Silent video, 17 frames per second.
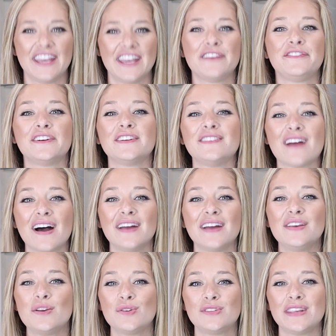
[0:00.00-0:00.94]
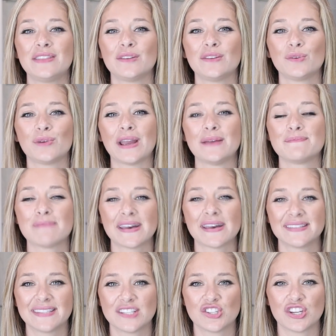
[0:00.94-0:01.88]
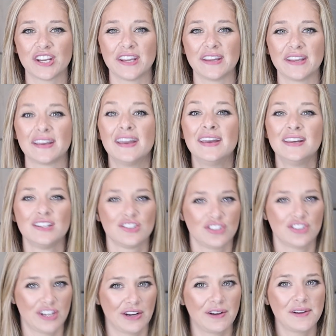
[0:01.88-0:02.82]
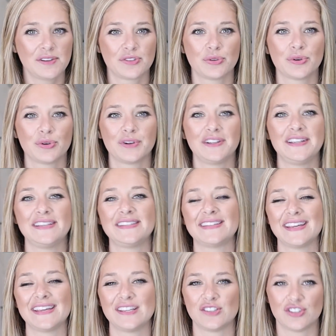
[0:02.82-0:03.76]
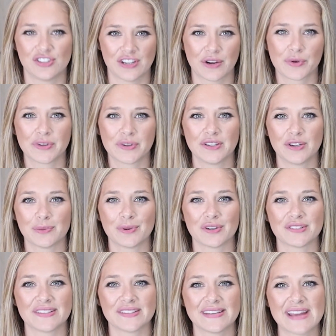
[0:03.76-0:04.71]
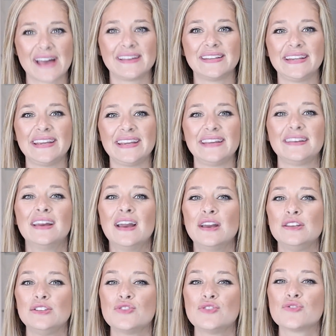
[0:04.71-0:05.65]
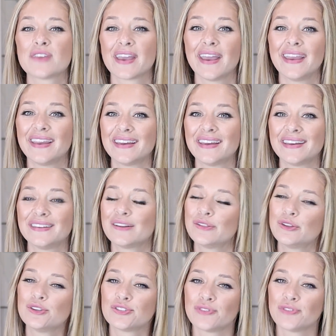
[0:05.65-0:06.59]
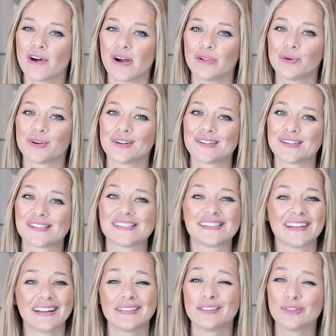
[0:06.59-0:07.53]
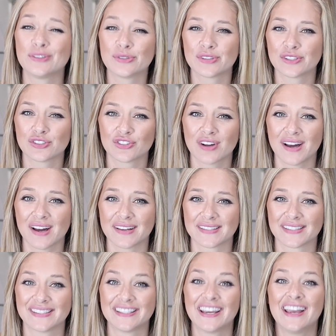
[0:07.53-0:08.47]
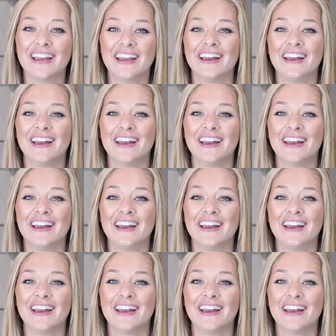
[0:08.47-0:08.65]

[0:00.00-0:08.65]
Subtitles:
If you're not using the right messaging, sharing stories, and showing your personality, you can lose followers and lose their trust.